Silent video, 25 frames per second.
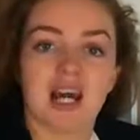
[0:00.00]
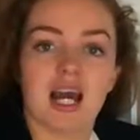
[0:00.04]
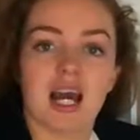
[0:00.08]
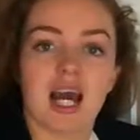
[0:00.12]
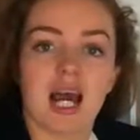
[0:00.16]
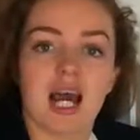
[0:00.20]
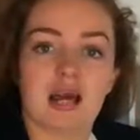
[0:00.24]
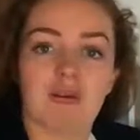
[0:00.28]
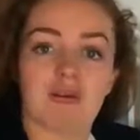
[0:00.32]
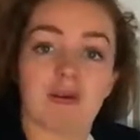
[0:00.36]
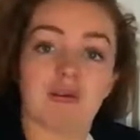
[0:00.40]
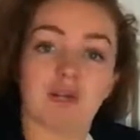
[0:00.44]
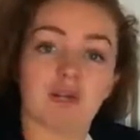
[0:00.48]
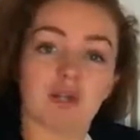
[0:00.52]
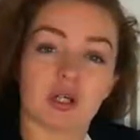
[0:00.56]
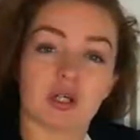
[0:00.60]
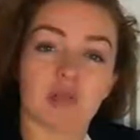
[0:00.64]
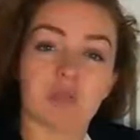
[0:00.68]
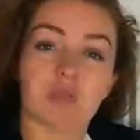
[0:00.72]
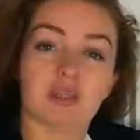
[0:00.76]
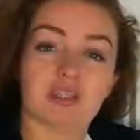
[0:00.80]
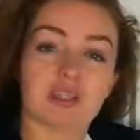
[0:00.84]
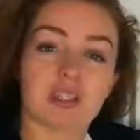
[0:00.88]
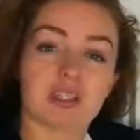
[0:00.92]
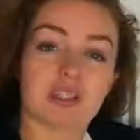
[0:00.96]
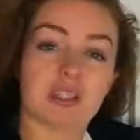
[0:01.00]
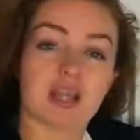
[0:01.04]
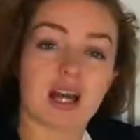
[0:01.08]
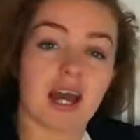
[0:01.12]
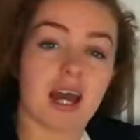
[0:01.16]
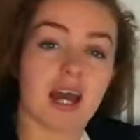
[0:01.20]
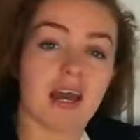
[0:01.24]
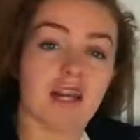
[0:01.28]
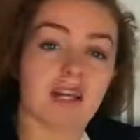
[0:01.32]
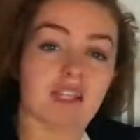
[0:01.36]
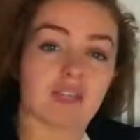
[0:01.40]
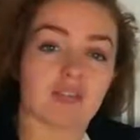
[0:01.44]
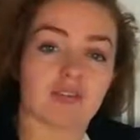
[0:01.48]
Um, I was going to put the
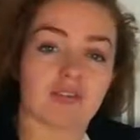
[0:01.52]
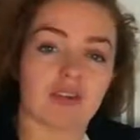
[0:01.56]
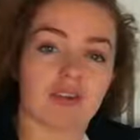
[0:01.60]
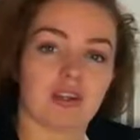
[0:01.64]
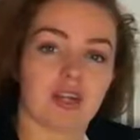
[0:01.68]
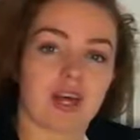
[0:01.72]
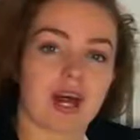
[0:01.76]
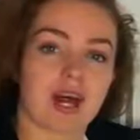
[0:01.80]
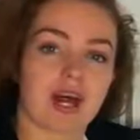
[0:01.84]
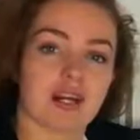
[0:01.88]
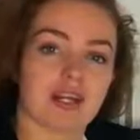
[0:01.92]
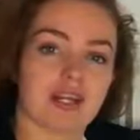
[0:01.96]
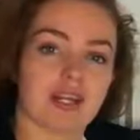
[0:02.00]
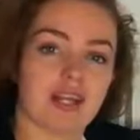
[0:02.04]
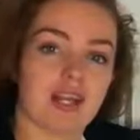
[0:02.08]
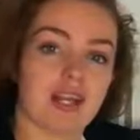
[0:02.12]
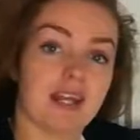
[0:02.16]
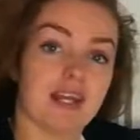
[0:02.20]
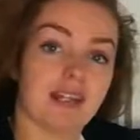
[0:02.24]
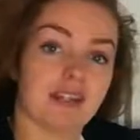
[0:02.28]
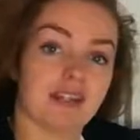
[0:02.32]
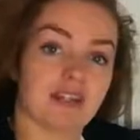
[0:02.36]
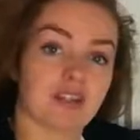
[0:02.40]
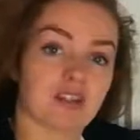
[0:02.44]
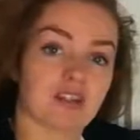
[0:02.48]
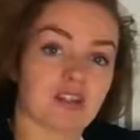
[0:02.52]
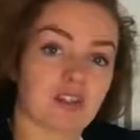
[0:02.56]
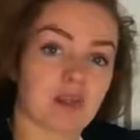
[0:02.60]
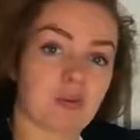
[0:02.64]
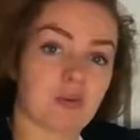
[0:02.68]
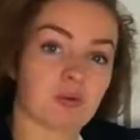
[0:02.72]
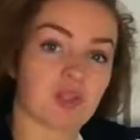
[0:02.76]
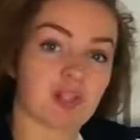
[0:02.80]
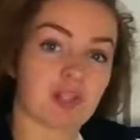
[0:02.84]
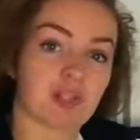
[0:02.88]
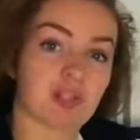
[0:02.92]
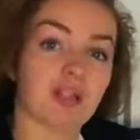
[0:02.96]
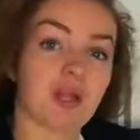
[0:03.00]
tags for that in the
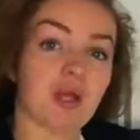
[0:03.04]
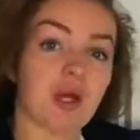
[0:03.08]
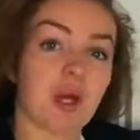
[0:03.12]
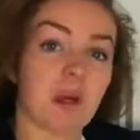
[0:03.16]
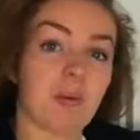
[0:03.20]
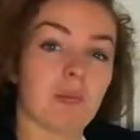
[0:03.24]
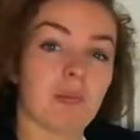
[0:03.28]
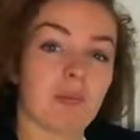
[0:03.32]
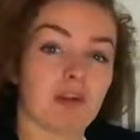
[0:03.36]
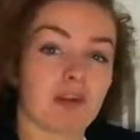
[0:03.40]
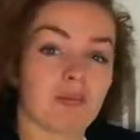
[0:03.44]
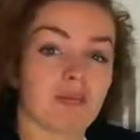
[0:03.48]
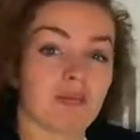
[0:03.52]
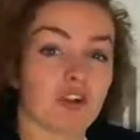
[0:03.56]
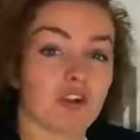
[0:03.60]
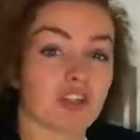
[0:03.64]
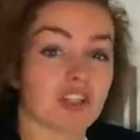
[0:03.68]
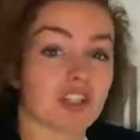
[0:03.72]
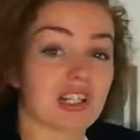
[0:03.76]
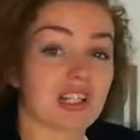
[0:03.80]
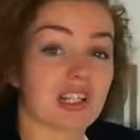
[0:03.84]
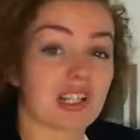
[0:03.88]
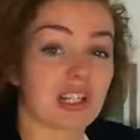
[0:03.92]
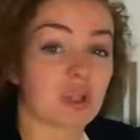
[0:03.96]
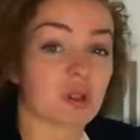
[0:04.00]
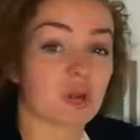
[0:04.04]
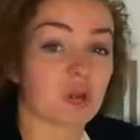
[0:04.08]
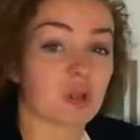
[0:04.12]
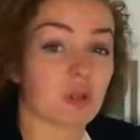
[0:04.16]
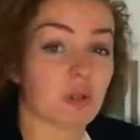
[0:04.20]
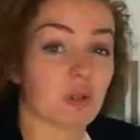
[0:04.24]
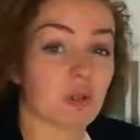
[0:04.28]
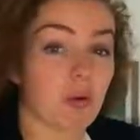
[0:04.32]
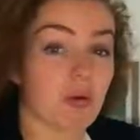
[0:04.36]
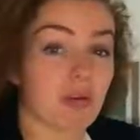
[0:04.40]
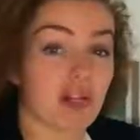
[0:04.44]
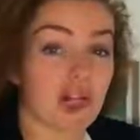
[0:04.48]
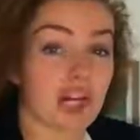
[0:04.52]
description, but unfortunately
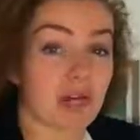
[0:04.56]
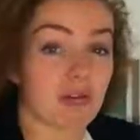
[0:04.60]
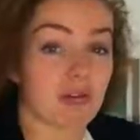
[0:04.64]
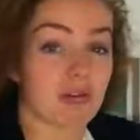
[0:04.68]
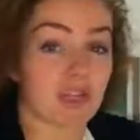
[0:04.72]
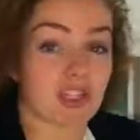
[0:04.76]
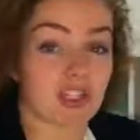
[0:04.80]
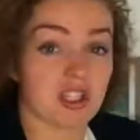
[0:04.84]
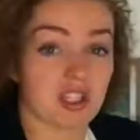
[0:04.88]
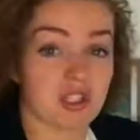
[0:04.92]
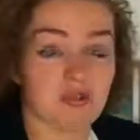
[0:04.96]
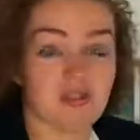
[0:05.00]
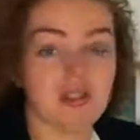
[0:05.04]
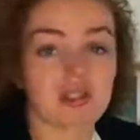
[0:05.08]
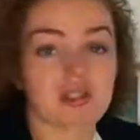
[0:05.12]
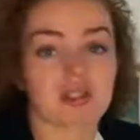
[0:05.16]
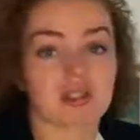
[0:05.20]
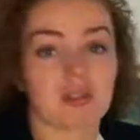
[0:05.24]
YouTube won't allow me to do it.